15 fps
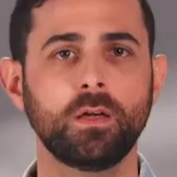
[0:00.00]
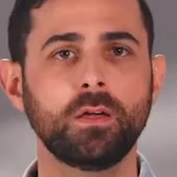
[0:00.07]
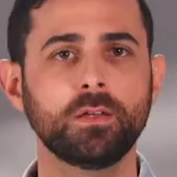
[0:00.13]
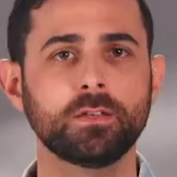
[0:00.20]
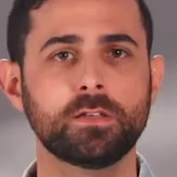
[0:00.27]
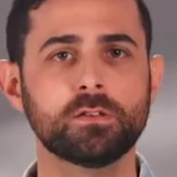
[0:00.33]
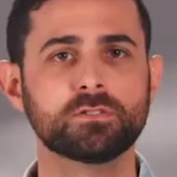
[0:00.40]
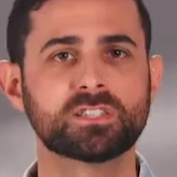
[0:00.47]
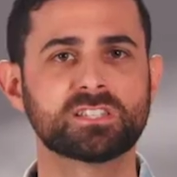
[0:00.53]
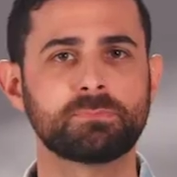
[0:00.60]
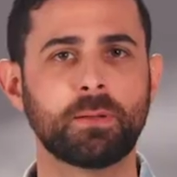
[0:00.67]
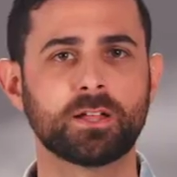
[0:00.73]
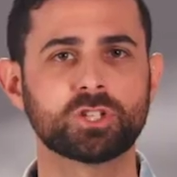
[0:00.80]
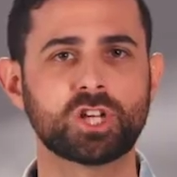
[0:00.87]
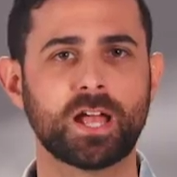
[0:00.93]
Use
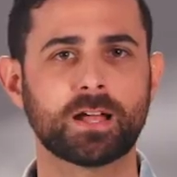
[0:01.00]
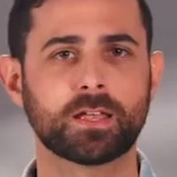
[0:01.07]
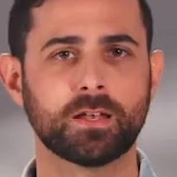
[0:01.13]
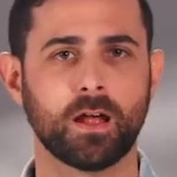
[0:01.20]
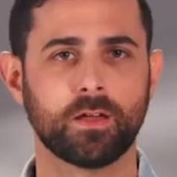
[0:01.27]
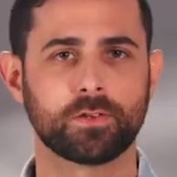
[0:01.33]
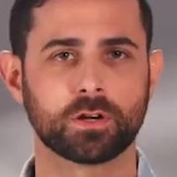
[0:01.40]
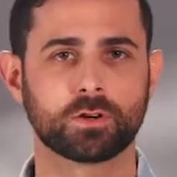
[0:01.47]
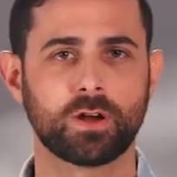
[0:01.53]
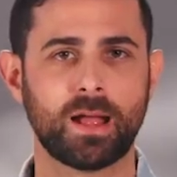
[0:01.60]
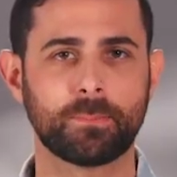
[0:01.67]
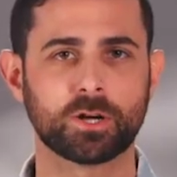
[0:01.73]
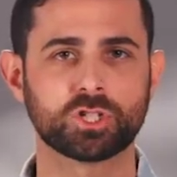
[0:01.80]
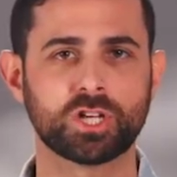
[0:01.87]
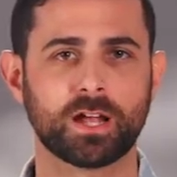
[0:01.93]
spell check and other
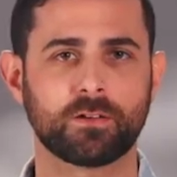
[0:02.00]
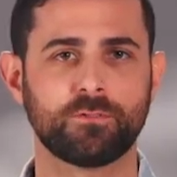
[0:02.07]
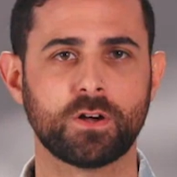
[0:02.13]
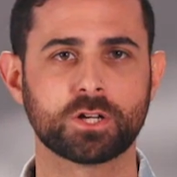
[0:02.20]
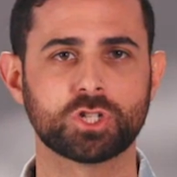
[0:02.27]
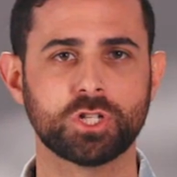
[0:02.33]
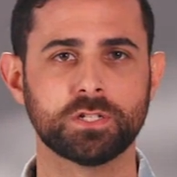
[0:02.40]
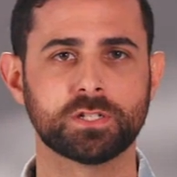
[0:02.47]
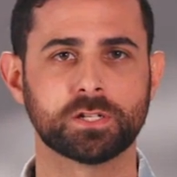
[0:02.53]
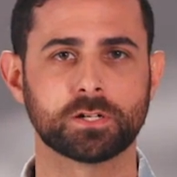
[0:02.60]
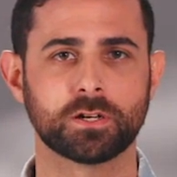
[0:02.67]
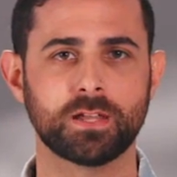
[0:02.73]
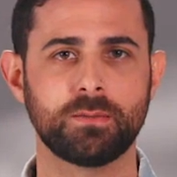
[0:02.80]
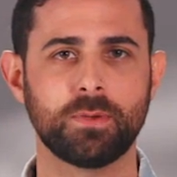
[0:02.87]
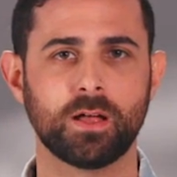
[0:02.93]
grammar check functions in
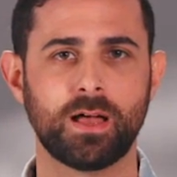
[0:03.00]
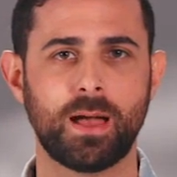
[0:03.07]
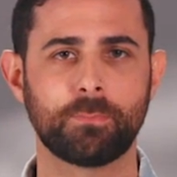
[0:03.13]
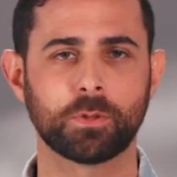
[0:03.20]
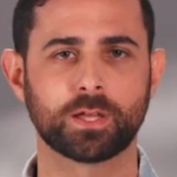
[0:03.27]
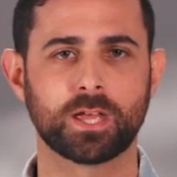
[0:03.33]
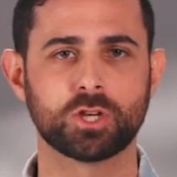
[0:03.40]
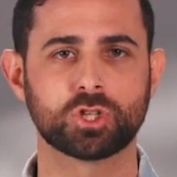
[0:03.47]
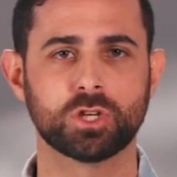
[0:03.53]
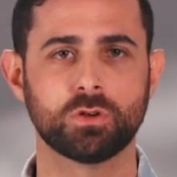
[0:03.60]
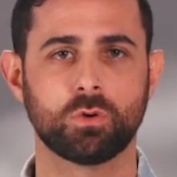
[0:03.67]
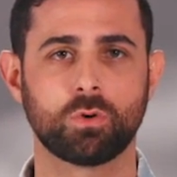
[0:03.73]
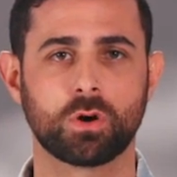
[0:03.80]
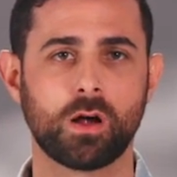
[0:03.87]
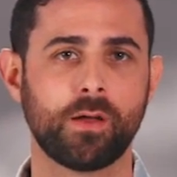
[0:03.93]
your email application
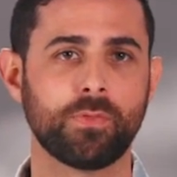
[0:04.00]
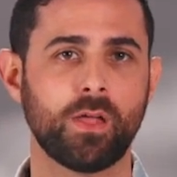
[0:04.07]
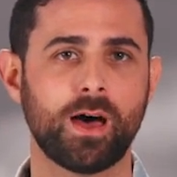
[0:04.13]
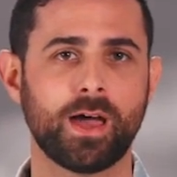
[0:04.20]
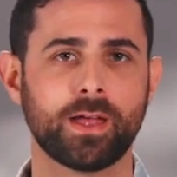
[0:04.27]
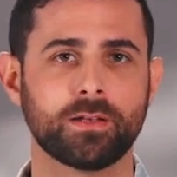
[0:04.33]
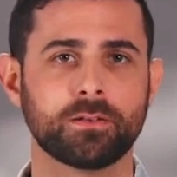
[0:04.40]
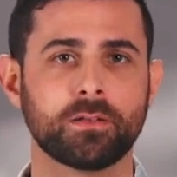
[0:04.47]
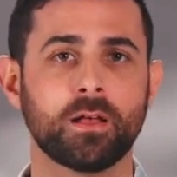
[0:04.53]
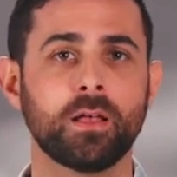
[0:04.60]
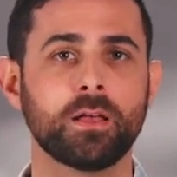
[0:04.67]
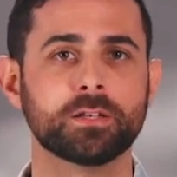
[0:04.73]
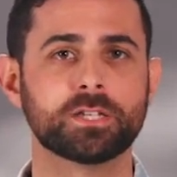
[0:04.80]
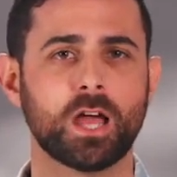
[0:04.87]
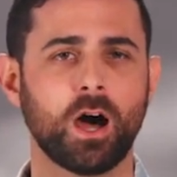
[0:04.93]
or online
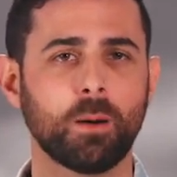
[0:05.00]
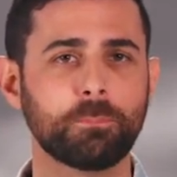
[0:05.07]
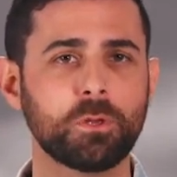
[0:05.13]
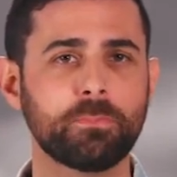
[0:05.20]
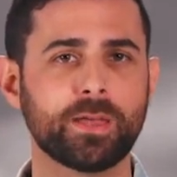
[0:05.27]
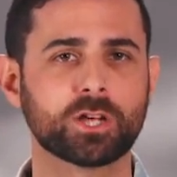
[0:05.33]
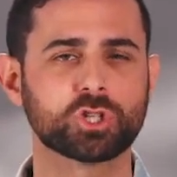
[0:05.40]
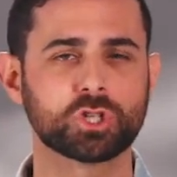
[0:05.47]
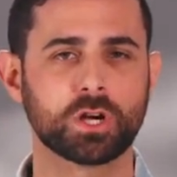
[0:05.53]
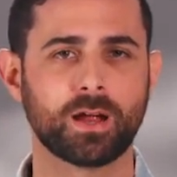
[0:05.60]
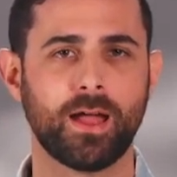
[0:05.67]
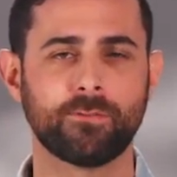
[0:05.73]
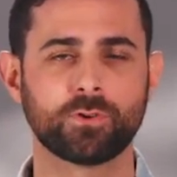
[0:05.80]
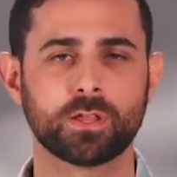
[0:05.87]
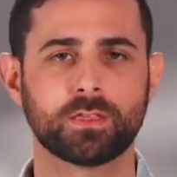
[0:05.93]
to help you make sure
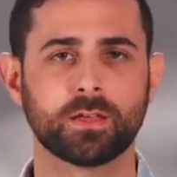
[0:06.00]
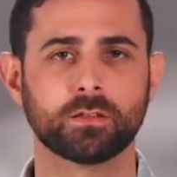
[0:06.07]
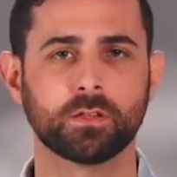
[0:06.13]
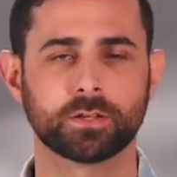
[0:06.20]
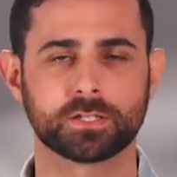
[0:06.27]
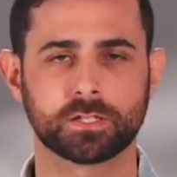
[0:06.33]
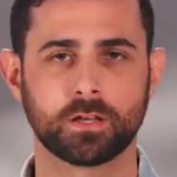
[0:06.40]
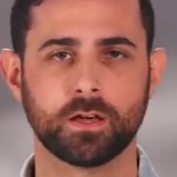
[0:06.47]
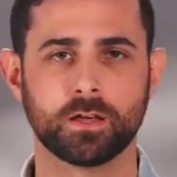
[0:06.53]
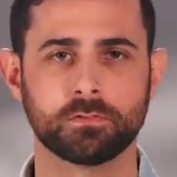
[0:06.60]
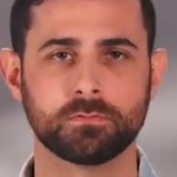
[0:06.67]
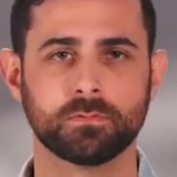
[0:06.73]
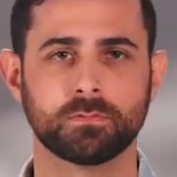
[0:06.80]
everything looks good.